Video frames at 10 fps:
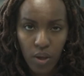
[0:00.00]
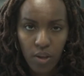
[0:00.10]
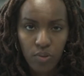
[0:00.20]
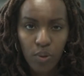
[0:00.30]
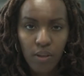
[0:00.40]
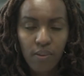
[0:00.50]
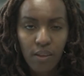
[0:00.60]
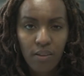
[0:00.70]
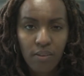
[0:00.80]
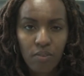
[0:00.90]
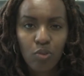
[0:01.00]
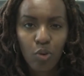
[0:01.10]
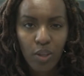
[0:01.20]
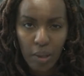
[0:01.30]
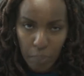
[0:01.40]
So in a sense, it's
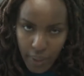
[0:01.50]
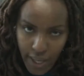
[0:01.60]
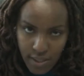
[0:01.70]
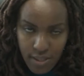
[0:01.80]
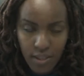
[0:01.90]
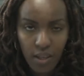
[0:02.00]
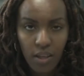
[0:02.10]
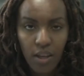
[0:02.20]
not the plastic,